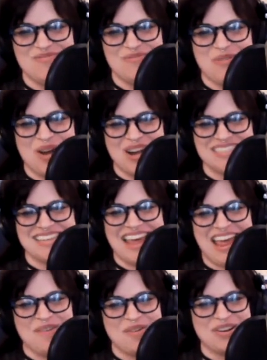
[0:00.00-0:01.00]
work
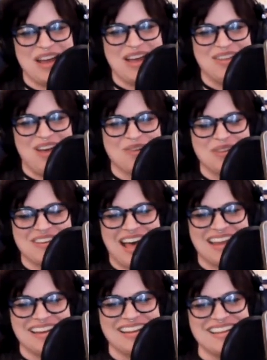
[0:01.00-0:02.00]
today? I wonder how long we
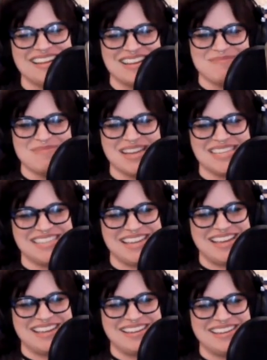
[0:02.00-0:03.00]
got, but,
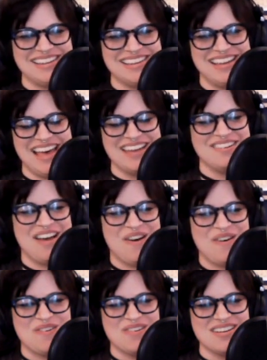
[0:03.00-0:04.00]
uh, I don't
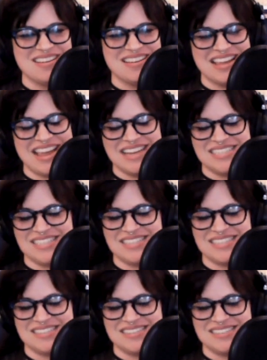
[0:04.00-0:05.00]
know.
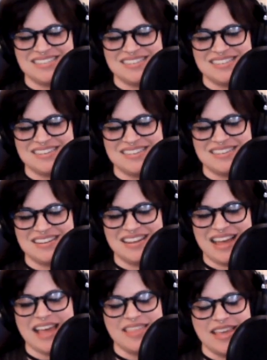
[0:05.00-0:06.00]
It's,
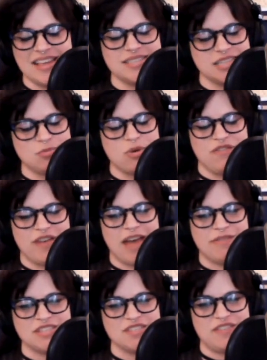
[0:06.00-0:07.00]
I think six point
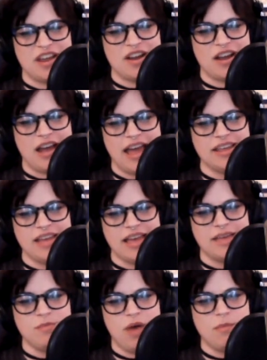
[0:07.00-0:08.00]
five is fair. I,
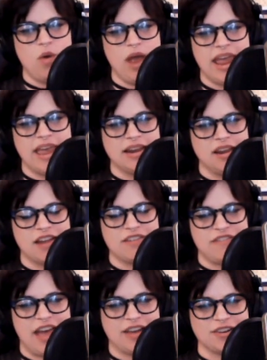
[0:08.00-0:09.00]
I'm, I'm weighing in a lot
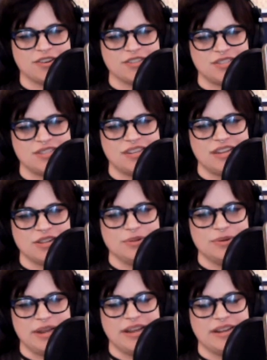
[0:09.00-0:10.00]
of factors,
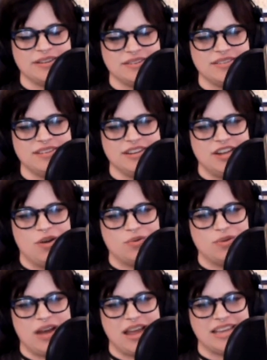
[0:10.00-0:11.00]
including, you
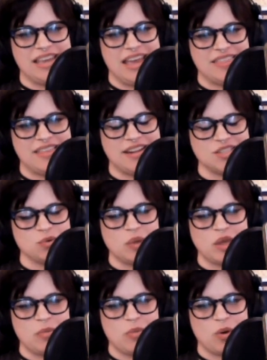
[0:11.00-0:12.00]
know, I get that it's a
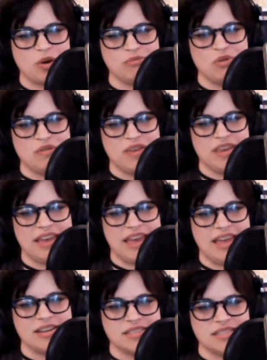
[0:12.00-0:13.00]
really important movie
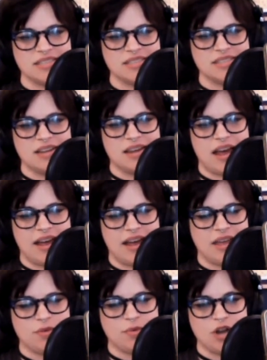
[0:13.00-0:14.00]
and
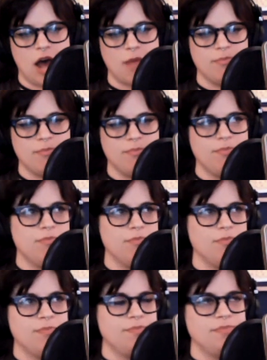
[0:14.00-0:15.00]
I would not
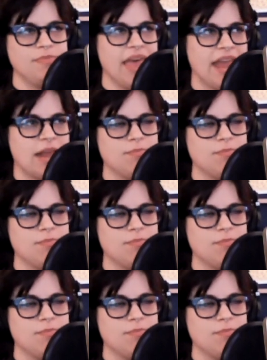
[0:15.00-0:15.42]
like